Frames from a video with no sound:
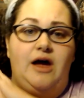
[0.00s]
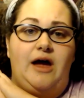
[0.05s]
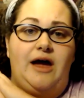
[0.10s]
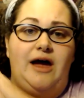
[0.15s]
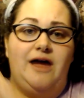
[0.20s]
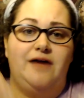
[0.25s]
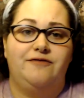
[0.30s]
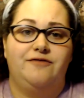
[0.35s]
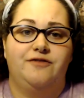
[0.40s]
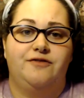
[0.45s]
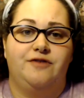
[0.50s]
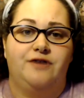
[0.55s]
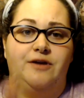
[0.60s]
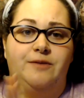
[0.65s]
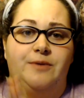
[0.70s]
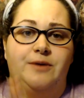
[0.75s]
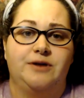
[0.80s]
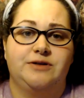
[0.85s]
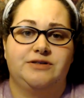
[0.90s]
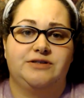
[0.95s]
half of her
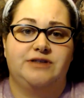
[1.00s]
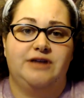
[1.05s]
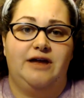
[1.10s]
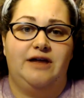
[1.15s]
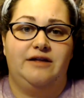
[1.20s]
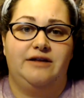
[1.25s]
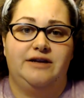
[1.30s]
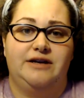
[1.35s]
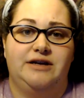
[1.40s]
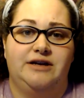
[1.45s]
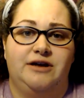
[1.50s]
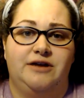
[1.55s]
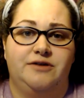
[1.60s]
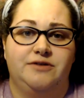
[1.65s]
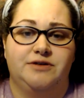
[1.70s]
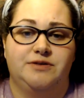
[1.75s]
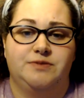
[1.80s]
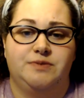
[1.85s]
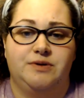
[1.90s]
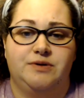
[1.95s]
personality in
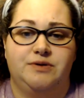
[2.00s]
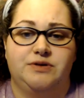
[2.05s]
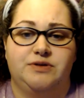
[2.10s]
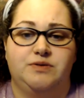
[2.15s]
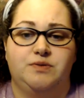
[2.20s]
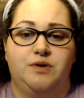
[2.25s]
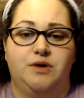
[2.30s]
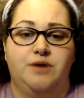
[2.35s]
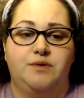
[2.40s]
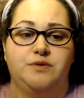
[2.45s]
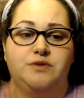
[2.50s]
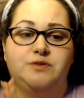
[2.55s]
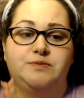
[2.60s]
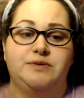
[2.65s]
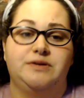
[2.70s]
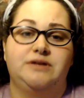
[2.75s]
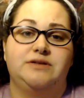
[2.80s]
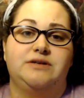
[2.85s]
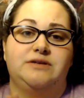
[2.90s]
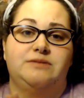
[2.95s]
Hocus Pocus 1 was
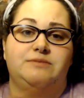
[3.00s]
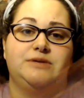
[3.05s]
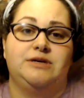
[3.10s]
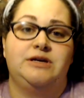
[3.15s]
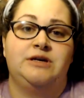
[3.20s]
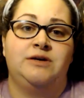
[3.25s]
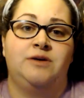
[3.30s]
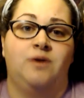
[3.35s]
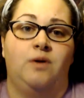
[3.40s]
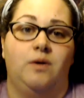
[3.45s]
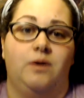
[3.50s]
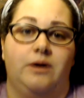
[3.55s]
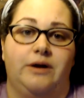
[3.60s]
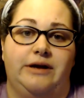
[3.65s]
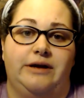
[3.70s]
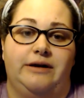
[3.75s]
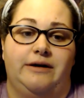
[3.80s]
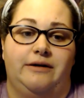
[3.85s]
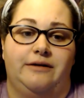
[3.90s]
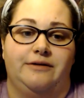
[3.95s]
built on being
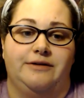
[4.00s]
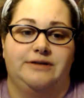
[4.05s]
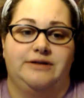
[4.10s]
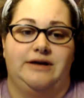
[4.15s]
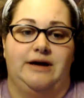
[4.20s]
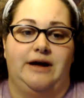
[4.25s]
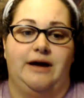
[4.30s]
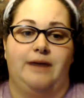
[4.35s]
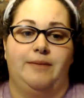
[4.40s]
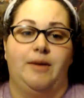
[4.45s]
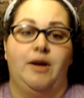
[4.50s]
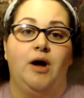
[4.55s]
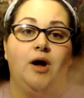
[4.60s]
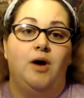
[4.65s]
horny all the time.